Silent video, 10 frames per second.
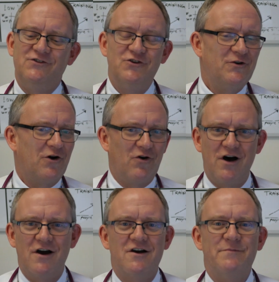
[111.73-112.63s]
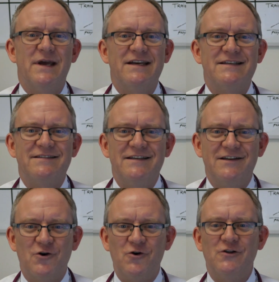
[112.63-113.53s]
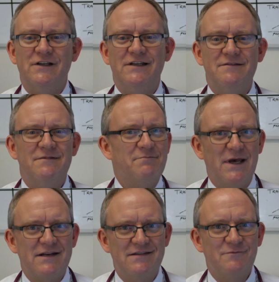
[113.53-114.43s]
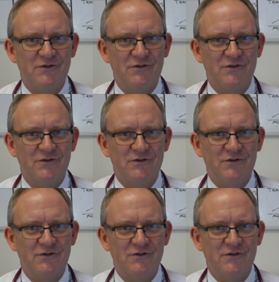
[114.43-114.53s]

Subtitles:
do no harm as the goal in medicine,